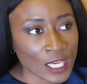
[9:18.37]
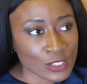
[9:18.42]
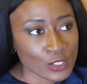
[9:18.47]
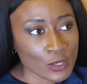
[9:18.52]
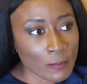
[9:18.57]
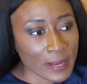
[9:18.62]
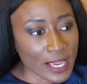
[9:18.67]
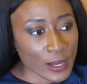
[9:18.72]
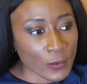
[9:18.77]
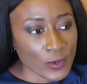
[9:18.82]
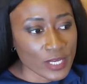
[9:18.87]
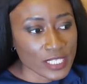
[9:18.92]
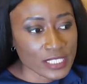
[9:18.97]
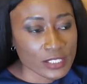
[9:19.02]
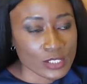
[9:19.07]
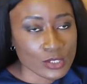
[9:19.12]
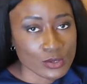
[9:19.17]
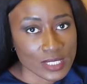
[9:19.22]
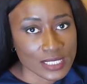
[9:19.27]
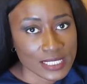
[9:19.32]
so my
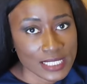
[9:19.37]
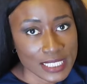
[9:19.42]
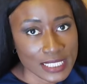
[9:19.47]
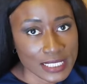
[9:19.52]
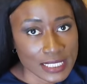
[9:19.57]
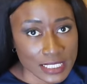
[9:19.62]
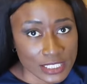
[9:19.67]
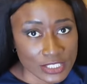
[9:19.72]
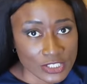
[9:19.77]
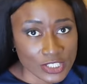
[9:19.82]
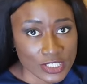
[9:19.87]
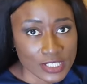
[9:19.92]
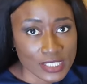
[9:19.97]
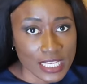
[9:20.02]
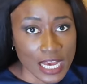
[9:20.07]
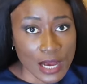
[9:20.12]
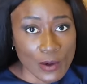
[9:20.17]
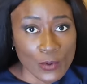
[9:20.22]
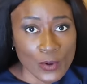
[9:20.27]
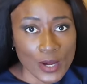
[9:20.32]
waist is 28 inches
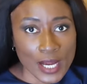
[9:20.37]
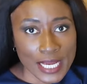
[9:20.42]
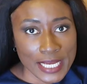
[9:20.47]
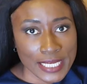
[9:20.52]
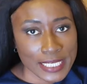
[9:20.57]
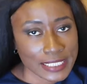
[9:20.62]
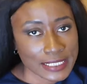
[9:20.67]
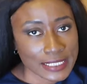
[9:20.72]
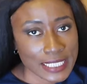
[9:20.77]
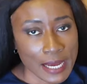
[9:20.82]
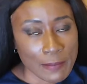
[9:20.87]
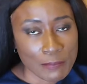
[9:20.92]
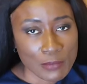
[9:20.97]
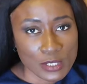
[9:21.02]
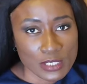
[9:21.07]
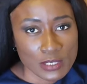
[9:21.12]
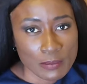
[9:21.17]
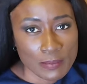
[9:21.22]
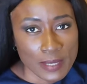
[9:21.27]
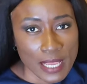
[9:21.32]
i'll go ahead and
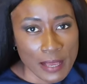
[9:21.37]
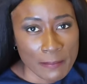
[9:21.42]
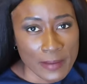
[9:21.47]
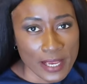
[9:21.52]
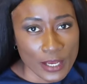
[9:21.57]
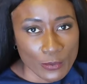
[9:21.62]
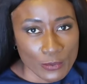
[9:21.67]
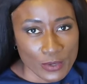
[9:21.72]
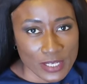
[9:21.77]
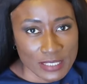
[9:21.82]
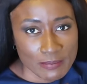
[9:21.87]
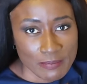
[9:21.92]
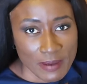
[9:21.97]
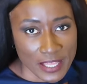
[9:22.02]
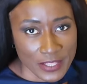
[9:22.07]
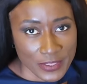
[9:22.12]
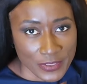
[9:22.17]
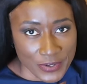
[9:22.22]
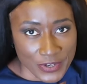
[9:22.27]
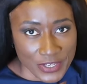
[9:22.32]
multiply my waist
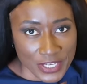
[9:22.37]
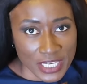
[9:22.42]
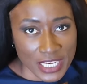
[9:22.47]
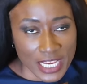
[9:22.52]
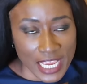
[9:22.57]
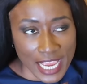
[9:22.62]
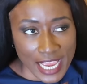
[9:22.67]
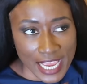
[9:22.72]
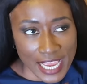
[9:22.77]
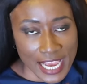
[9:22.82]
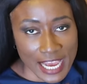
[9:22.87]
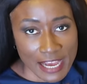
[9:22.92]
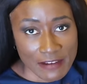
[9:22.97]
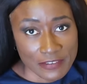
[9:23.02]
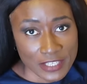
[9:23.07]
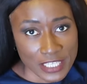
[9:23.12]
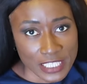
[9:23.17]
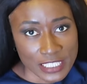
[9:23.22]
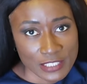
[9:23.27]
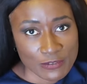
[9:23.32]
by three i
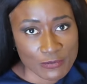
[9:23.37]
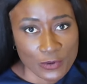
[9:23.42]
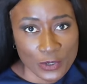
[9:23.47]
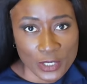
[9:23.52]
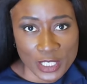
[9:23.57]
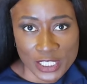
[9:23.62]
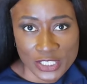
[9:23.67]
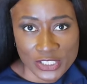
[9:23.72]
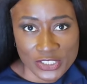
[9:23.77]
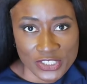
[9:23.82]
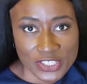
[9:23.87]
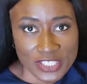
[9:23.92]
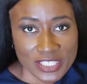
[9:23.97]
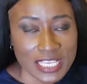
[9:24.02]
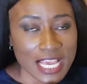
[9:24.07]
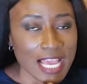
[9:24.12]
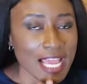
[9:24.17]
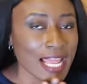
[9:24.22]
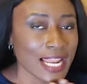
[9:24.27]
have 84 inches